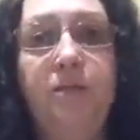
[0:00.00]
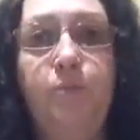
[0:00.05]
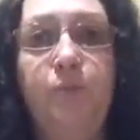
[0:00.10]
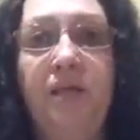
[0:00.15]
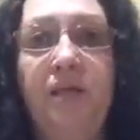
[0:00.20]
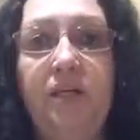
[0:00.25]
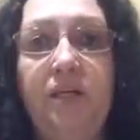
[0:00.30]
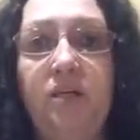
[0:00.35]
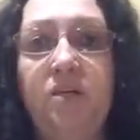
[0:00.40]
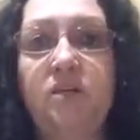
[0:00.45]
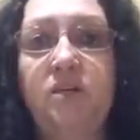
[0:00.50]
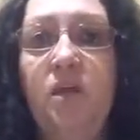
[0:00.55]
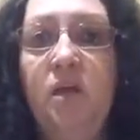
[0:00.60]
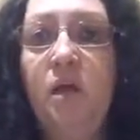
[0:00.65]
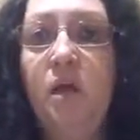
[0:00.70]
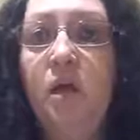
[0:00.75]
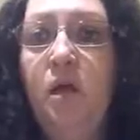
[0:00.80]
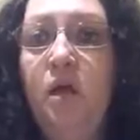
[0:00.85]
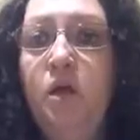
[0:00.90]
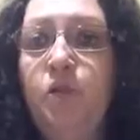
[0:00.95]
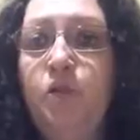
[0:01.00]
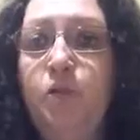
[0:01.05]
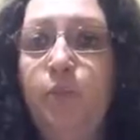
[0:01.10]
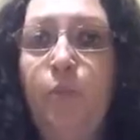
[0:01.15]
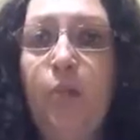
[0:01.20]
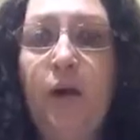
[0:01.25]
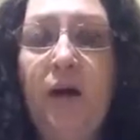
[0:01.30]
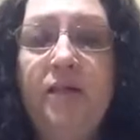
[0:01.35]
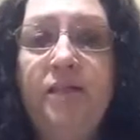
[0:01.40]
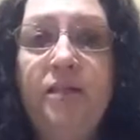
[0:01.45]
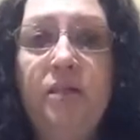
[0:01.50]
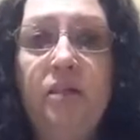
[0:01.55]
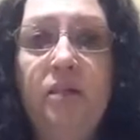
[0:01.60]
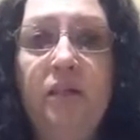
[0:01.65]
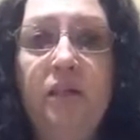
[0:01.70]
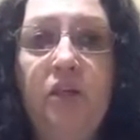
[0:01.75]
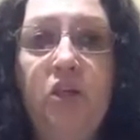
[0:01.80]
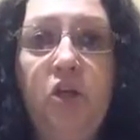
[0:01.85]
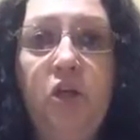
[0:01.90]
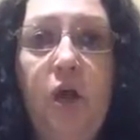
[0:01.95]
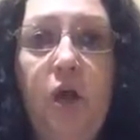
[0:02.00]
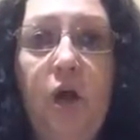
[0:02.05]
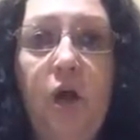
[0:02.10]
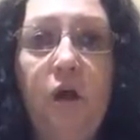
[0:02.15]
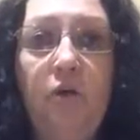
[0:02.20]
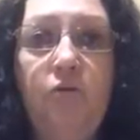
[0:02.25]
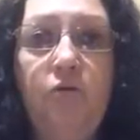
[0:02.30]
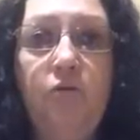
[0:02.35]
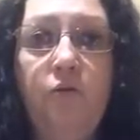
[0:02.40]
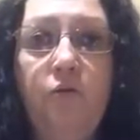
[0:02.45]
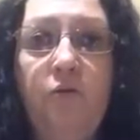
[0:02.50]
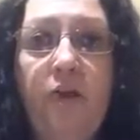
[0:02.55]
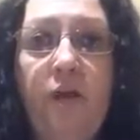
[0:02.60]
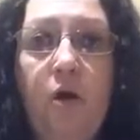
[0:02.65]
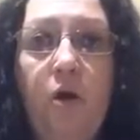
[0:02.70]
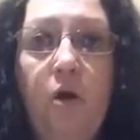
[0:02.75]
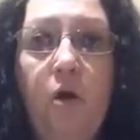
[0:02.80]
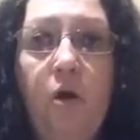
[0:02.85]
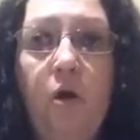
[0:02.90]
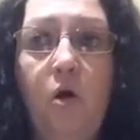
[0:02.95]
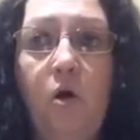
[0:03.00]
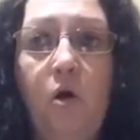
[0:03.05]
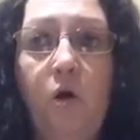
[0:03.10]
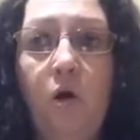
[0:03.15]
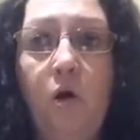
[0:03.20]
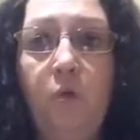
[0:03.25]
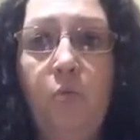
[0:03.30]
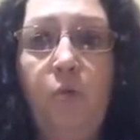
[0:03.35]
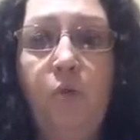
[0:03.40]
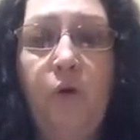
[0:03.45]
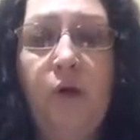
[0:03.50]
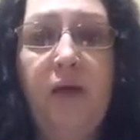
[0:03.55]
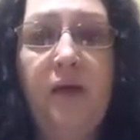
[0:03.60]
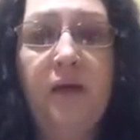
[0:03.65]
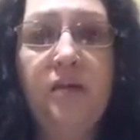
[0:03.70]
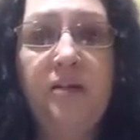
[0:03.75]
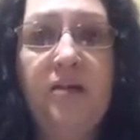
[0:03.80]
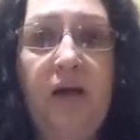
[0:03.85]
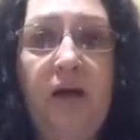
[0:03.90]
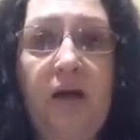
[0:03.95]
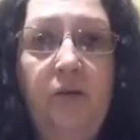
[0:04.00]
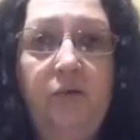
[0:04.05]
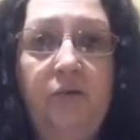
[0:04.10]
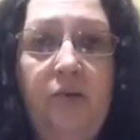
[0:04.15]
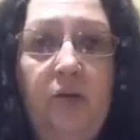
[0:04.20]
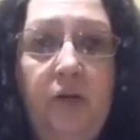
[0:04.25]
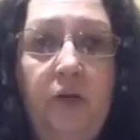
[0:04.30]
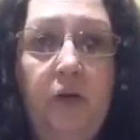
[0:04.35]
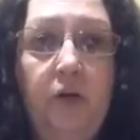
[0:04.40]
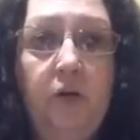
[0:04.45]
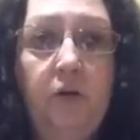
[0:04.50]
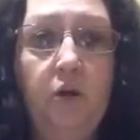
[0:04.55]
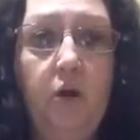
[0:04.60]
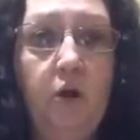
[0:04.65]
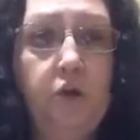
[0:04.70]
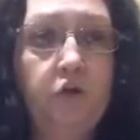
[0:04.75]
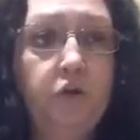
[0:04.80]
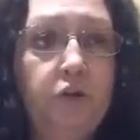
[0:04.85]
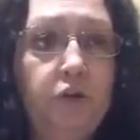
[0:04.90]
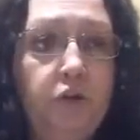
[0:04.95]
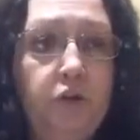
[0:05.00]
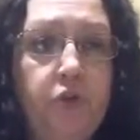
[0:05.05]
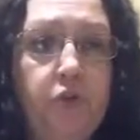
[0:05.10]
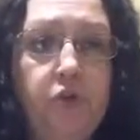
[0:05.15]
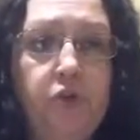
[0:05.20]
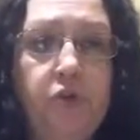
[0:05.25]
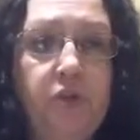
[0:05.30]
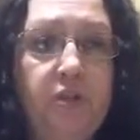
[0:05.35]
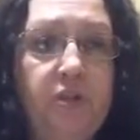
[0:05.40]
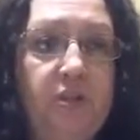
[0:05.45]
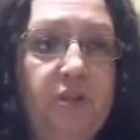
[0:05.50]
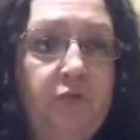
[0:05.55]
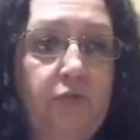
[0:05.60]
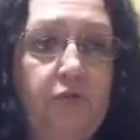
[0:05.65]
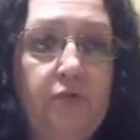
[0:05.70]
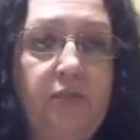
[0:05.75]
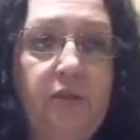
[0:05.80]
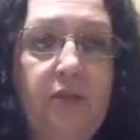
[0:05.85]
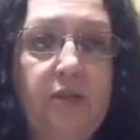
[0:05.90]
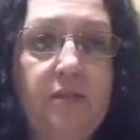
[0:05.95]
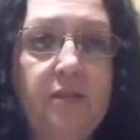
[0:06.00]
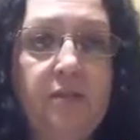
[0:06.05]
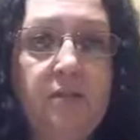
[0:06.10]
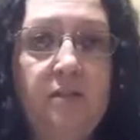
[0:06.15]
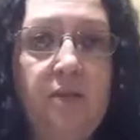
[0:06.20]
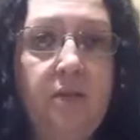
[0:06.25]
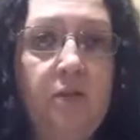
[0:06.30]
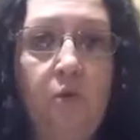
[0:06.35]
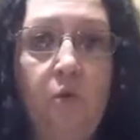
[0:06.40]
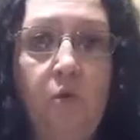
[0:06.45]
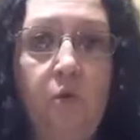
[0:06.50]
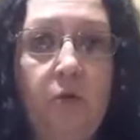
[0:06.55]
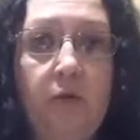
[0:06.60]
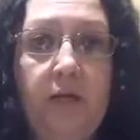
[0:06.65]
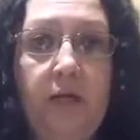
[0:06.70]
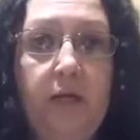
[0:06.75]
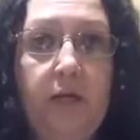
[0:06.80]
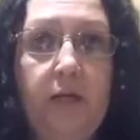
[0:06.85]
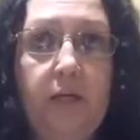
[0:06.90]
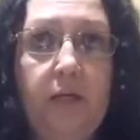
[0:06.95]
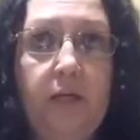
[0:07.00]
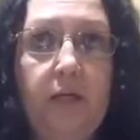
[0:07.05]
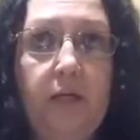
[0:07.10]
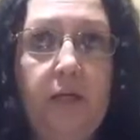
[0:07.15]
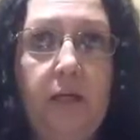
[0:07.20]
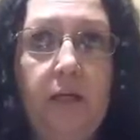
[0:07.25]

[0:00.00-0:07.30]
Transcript: Because surprisingly enough, there are products out there, laundry detergents and different things that say they're organic.